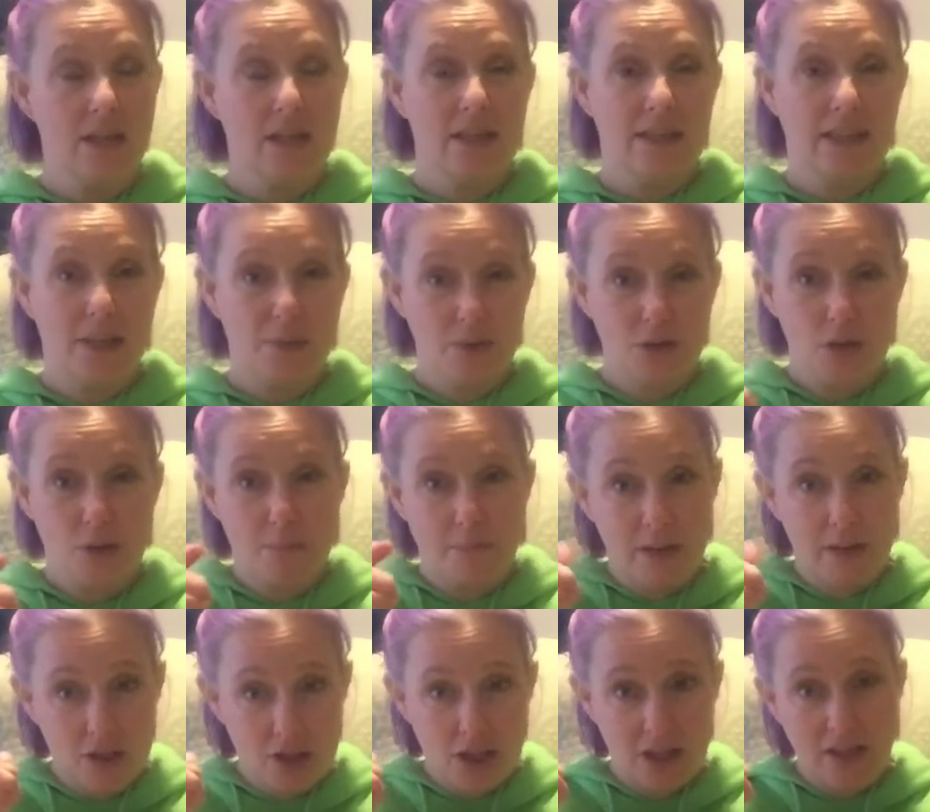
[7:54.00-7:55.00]
Like when you're
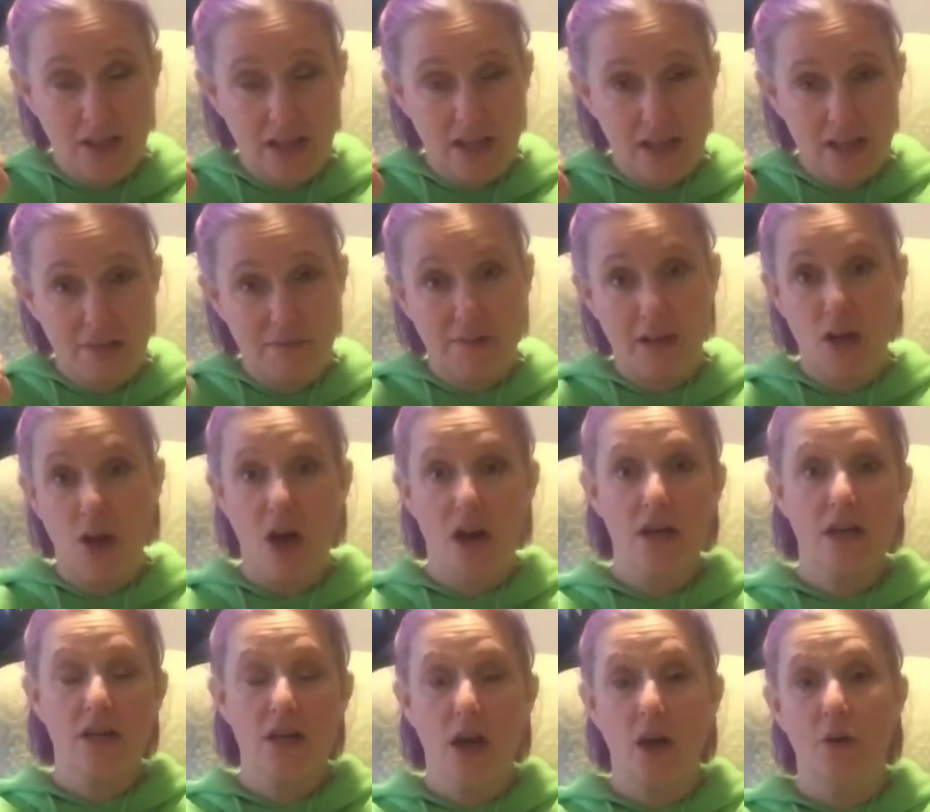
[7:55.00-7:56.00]
pinching the end of a
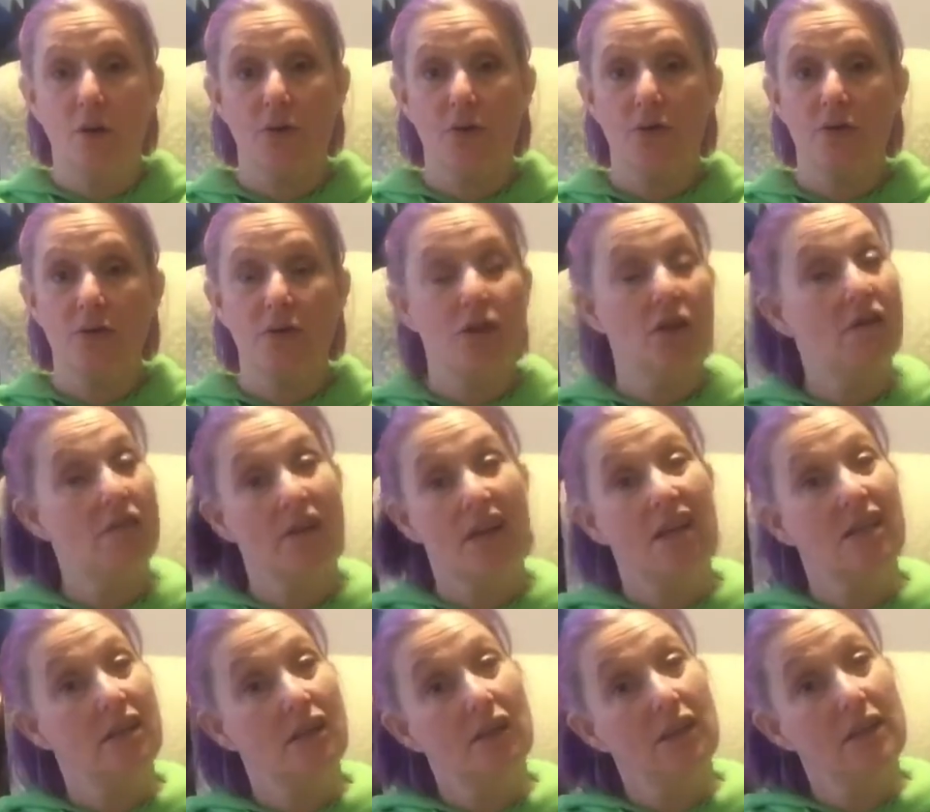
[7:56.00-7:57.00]
garden hose, you don't get
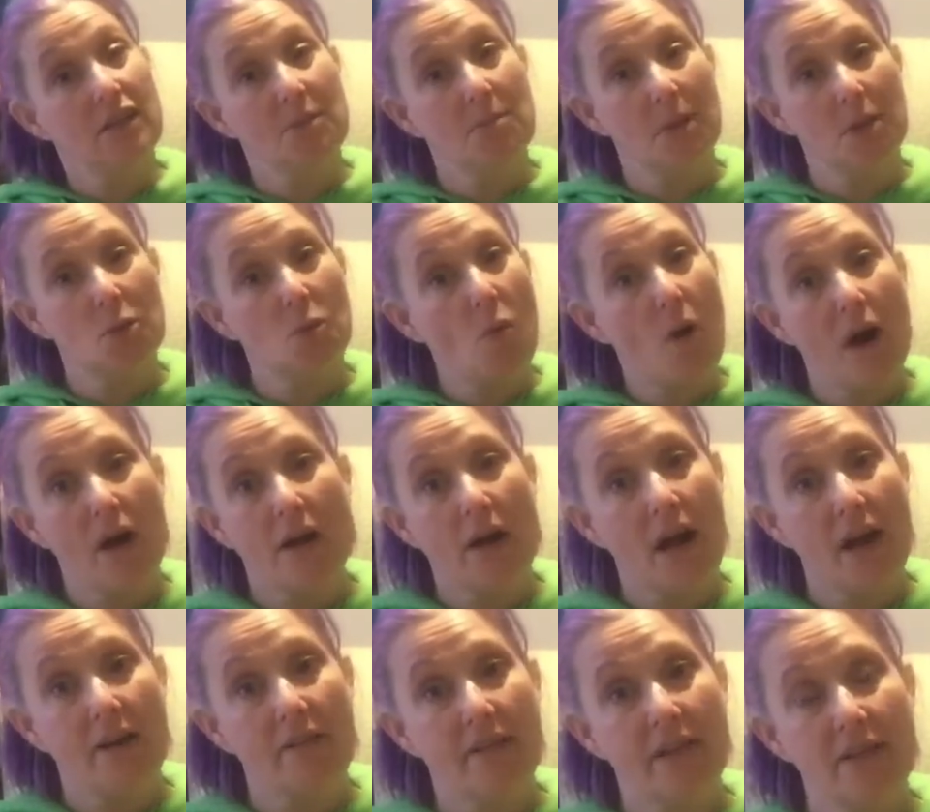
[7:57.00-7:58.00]
nearly as much water
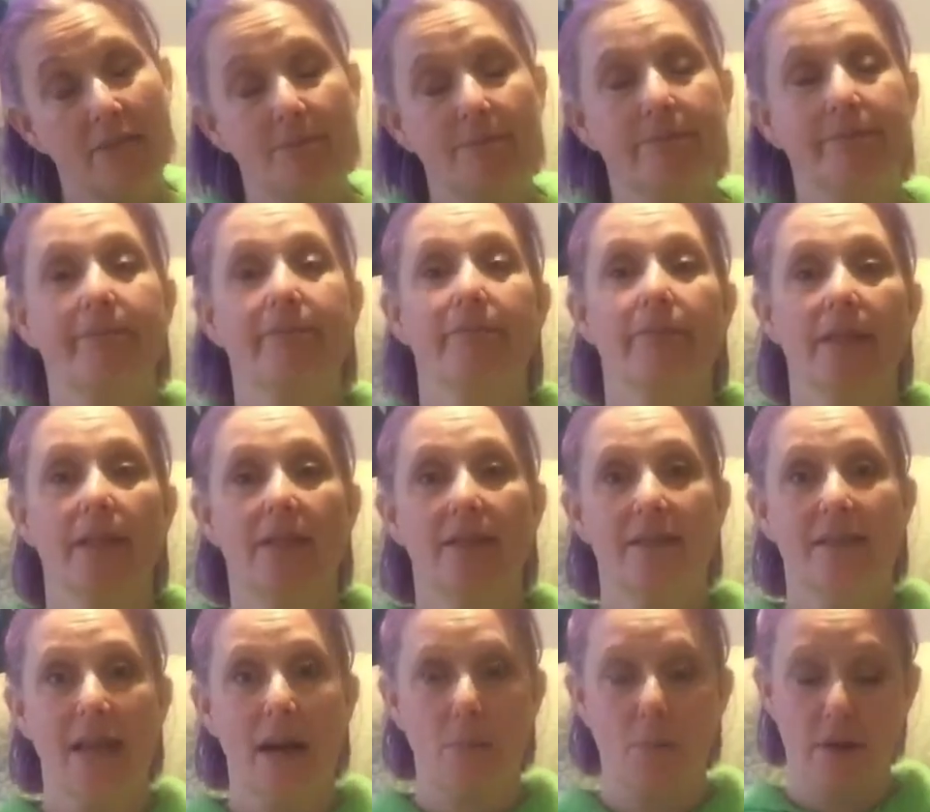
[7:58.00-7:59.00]
out of it.
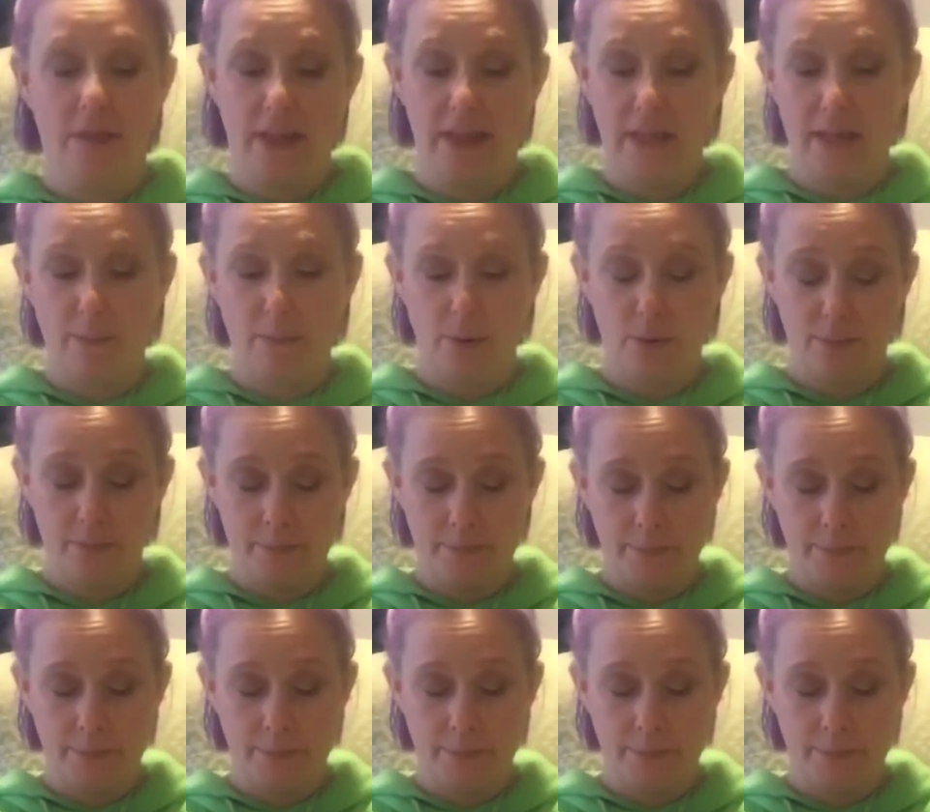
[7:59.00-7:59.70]
Same with the nipple.